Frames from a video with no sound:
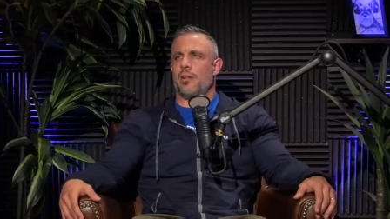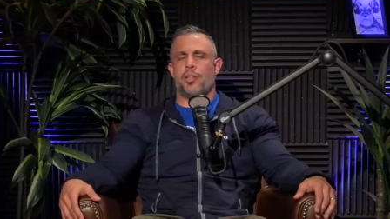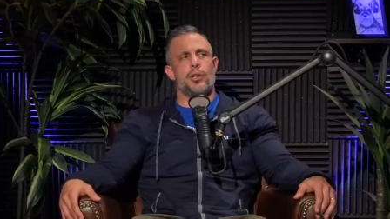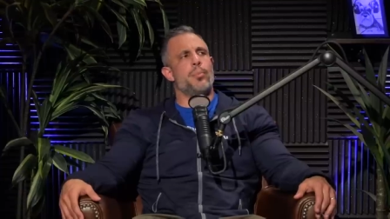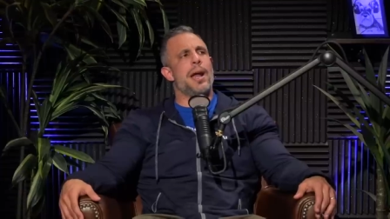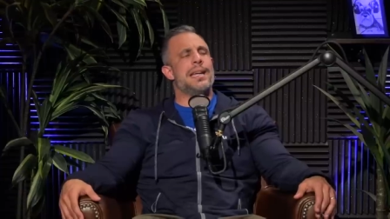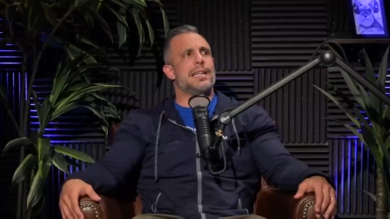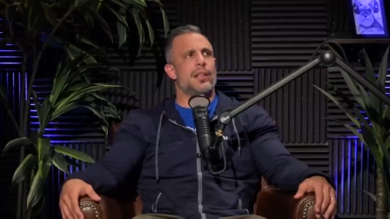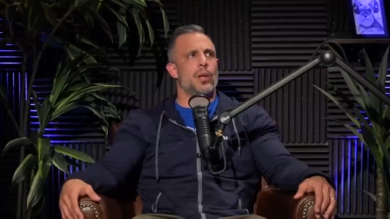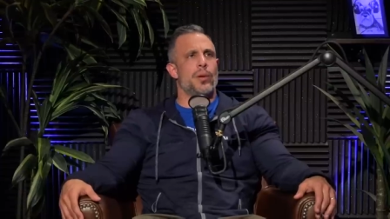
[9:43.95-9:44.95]
It's your brain
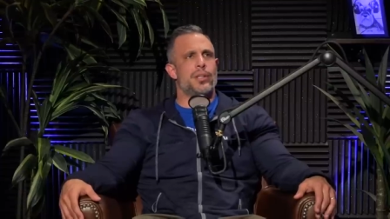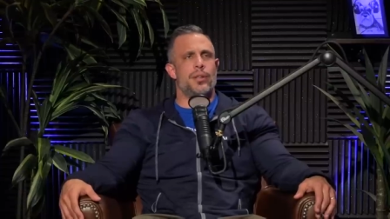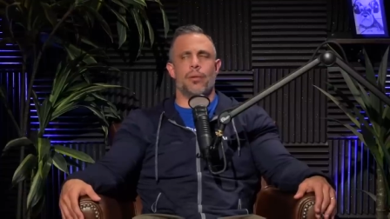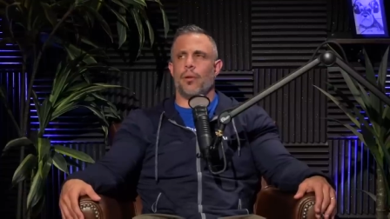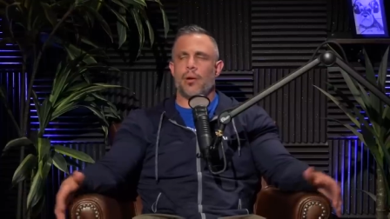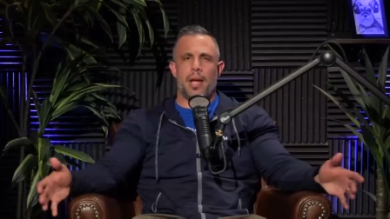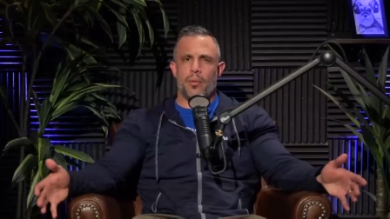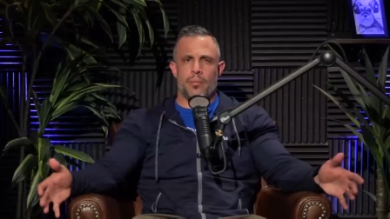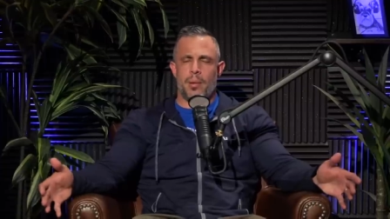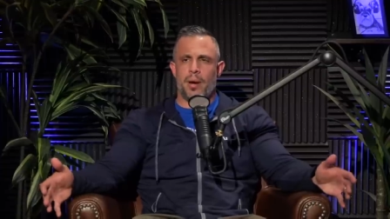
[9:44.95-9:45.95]
telling you what to do. Okay,
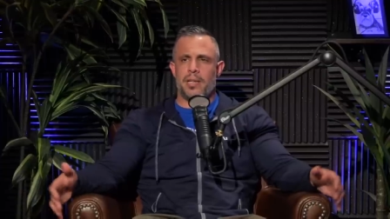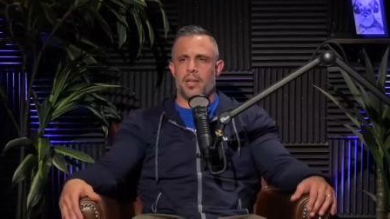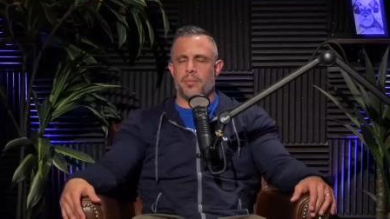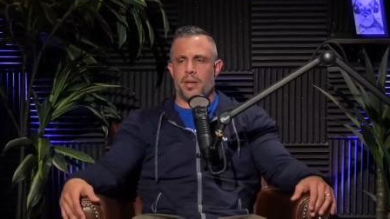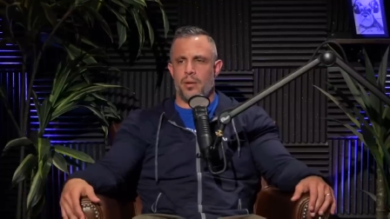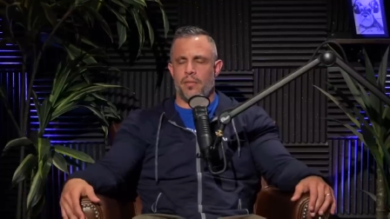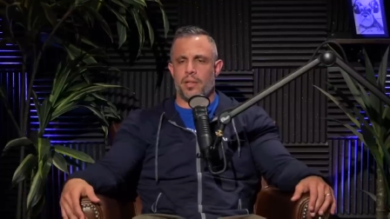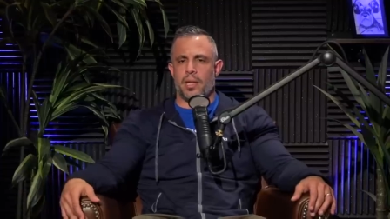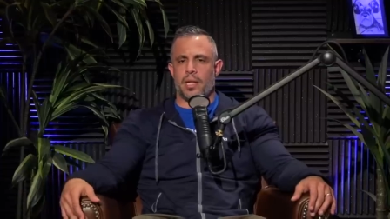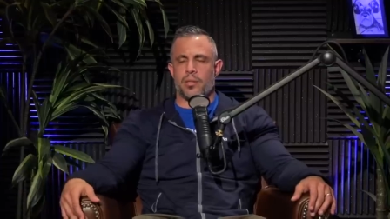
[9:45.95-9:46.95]
well, my brain tells me to do
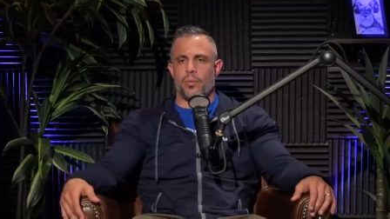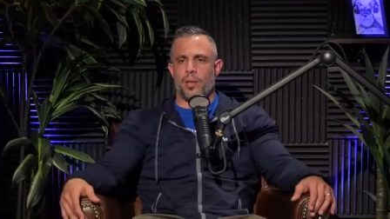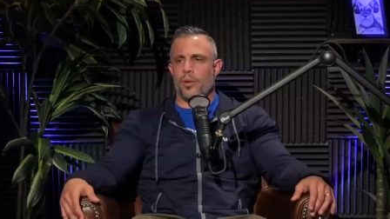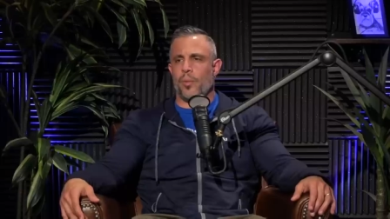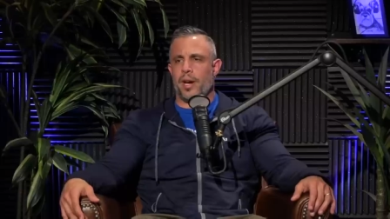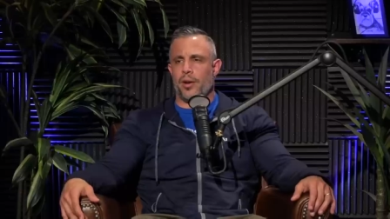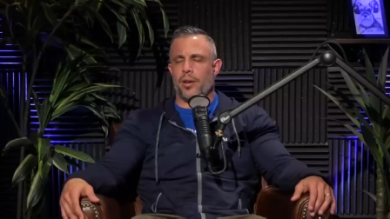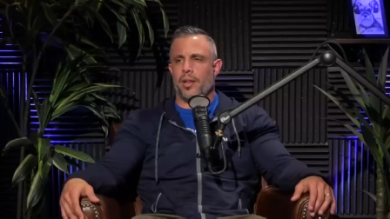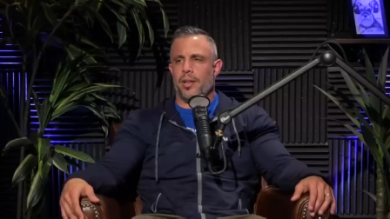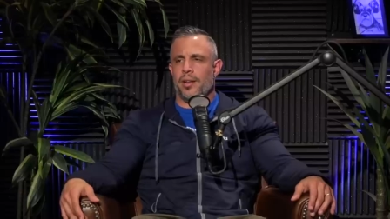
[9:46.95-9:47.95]
everything. That's a really
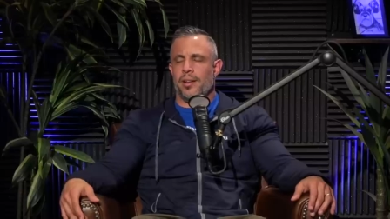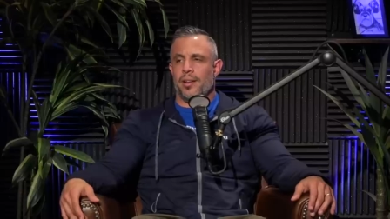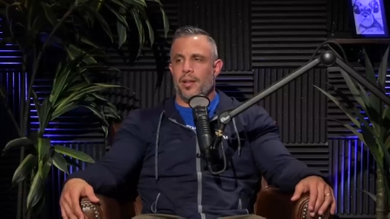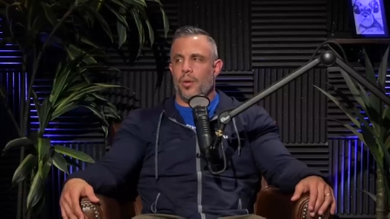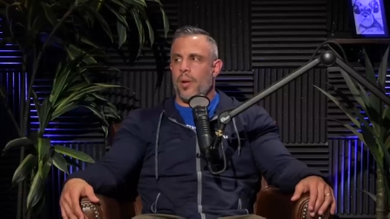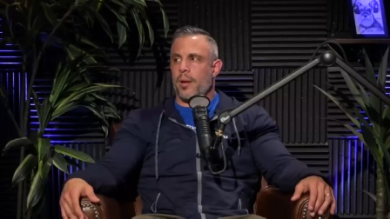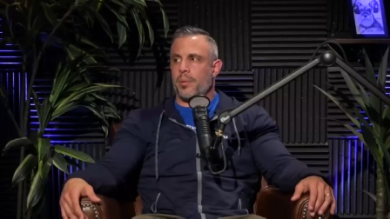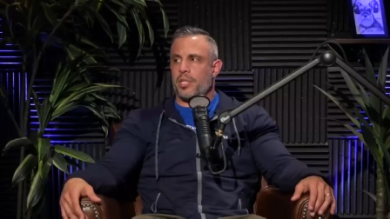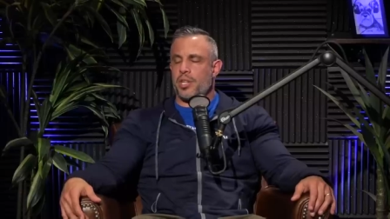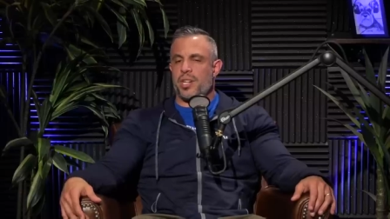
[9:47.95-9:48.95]
weird way to
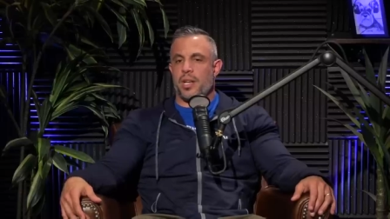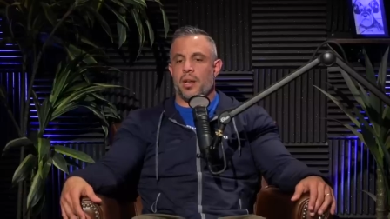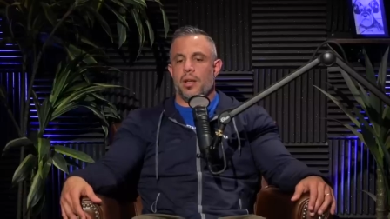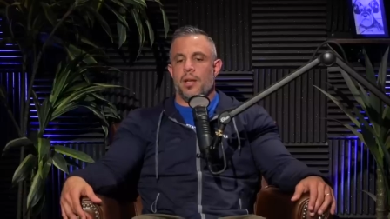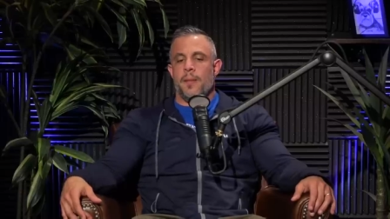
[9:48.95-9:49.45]
position it.